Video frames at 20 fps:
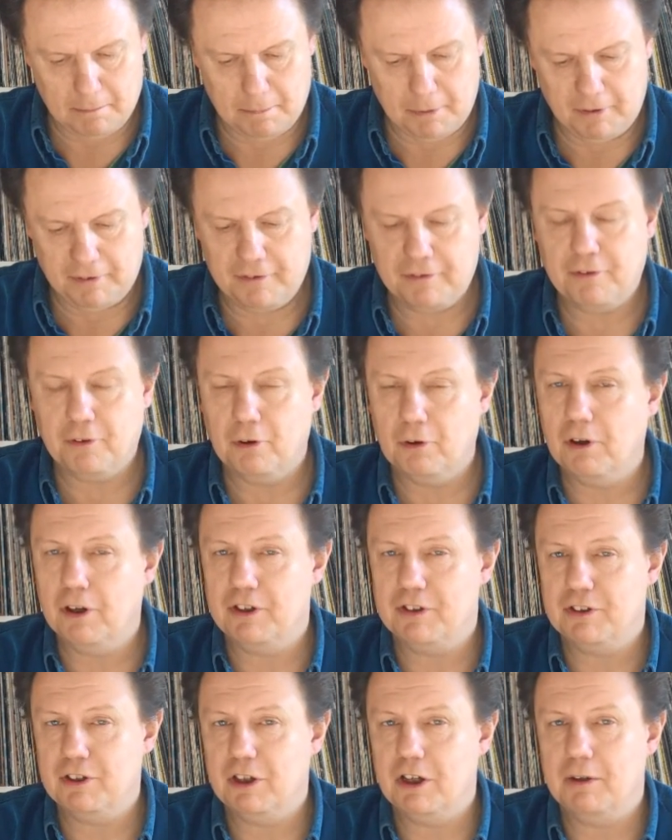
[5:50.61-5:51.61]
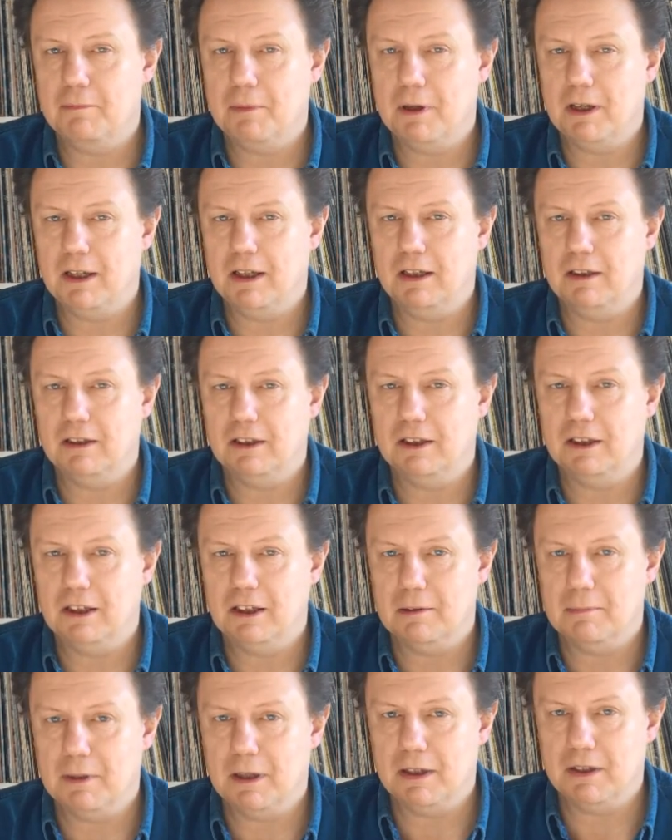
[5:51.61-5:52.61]
before I started making the
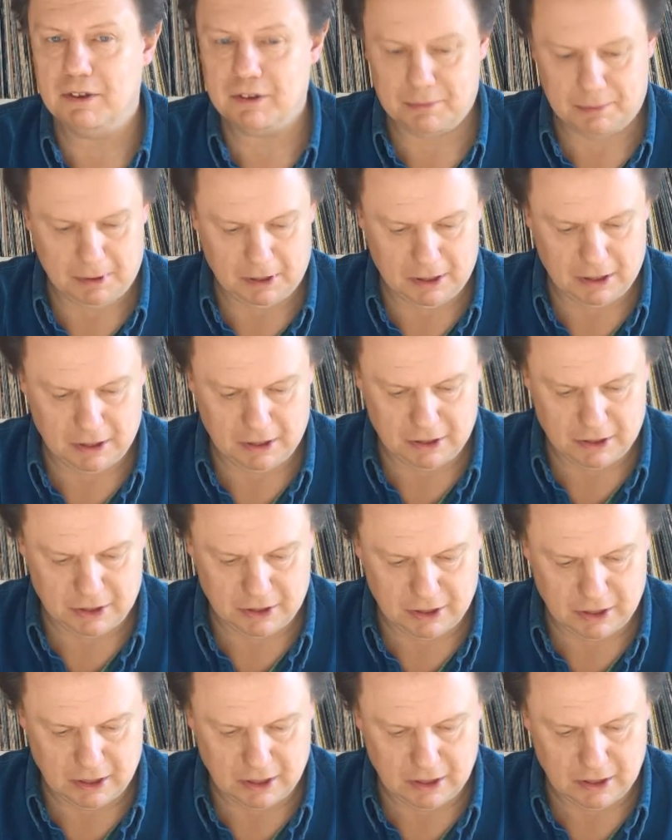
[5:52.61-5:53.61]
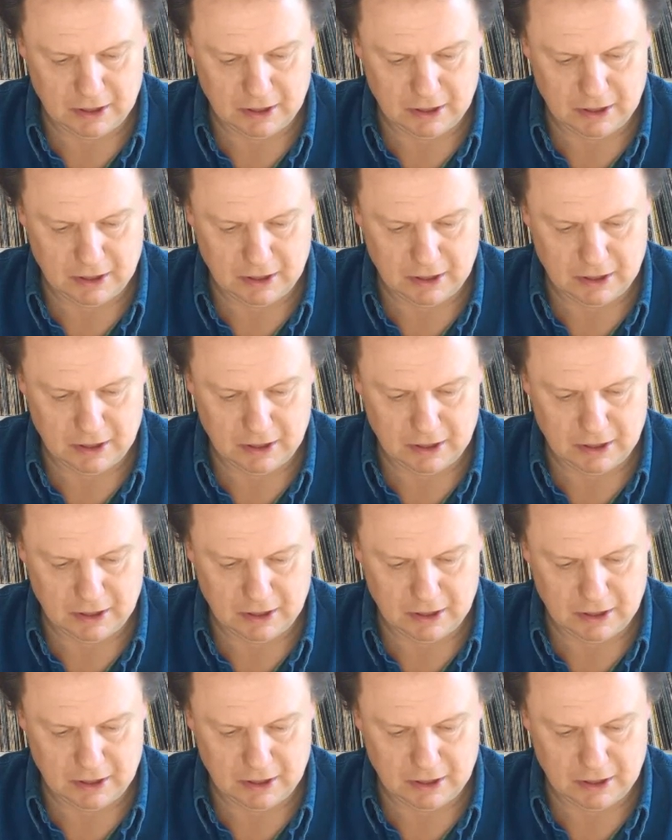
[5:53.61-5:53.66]
database, because